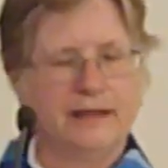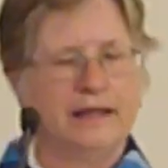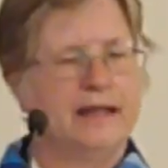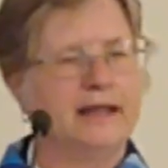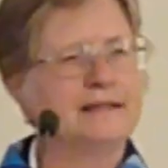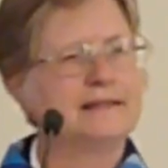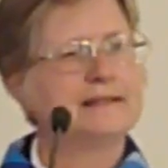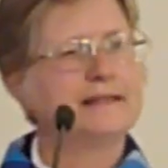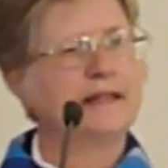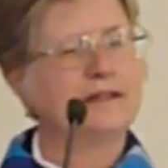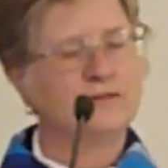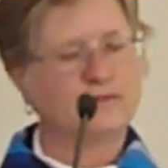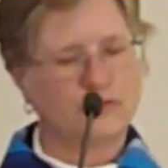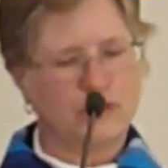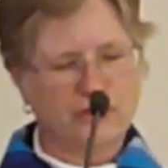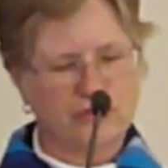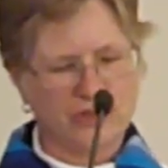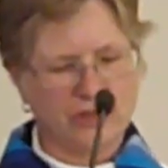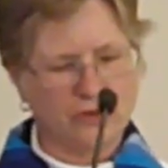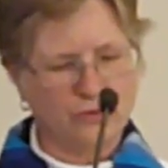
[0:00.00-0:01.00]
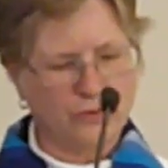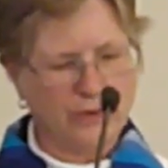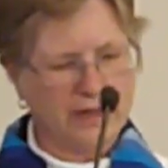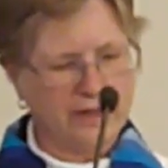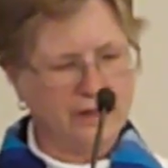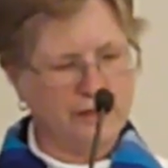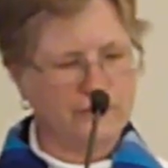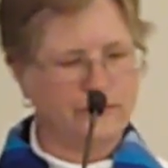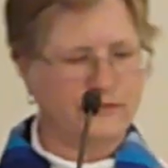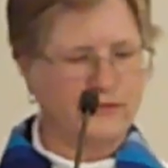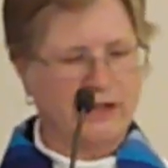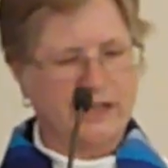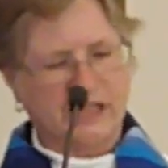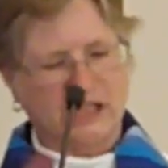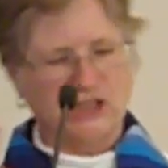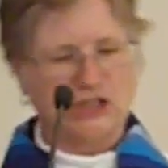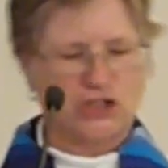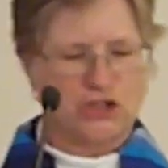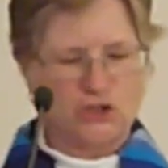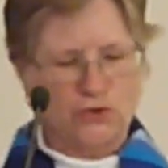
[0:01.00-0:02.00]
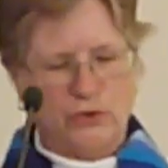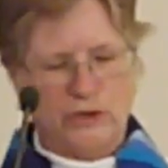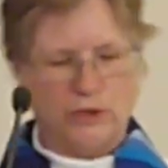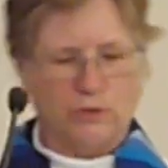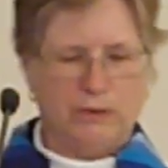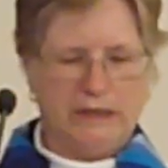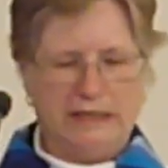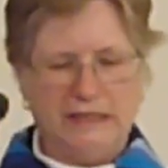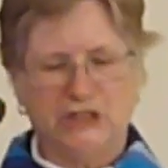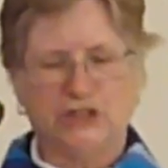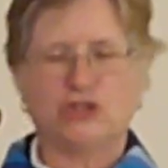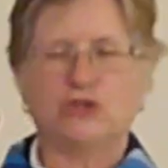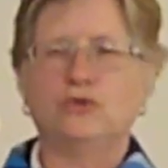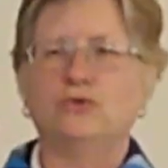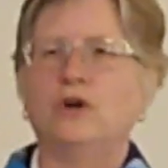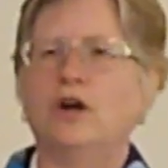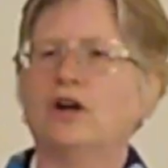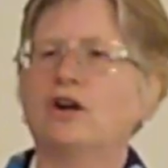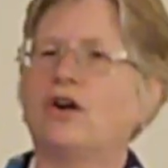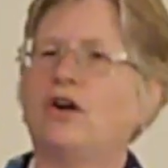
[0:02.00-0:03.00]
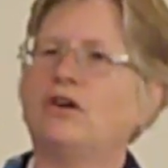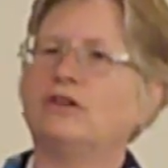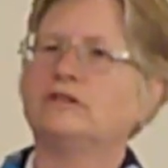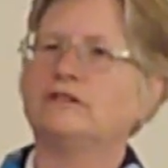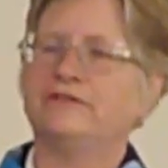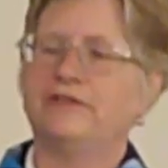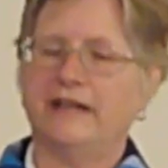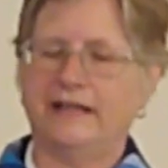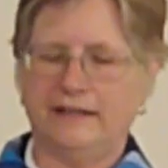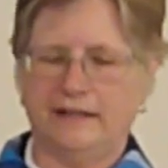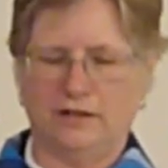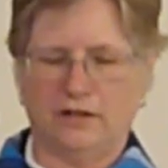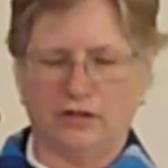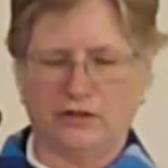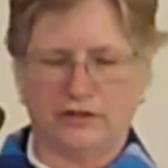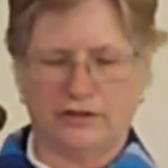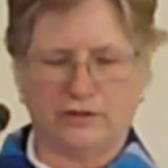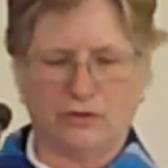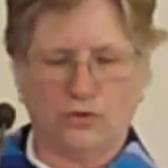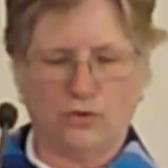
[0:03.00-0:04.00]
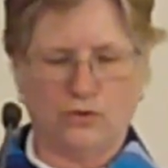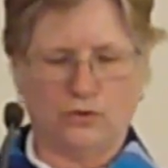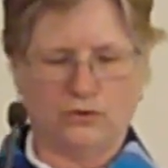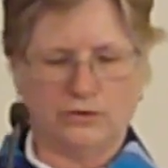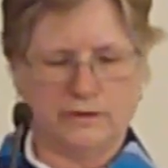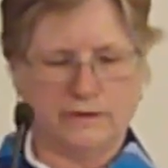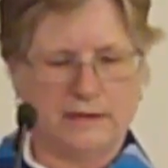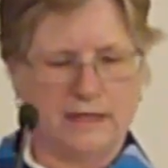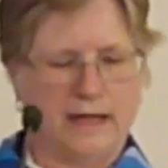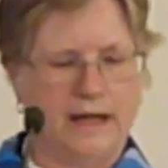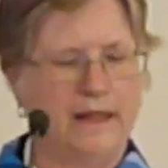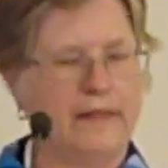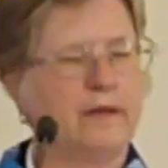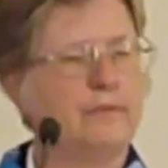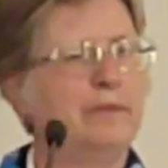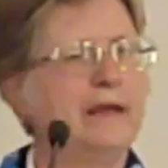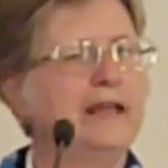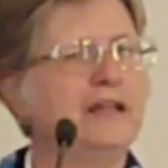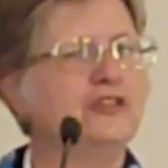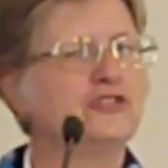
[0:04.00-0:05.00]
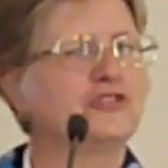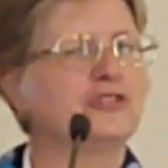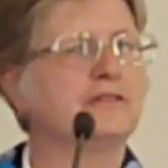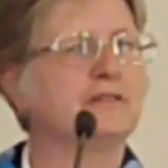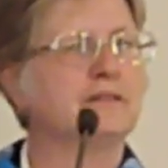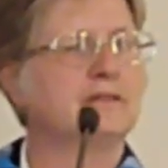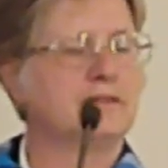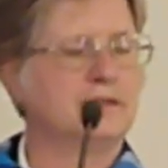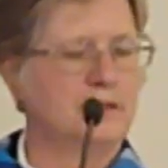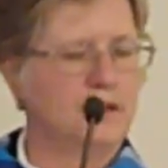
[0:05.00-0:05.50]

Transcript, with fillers: Instead of rushing around, fretting and stewing, we need to cultivate in our souls the patience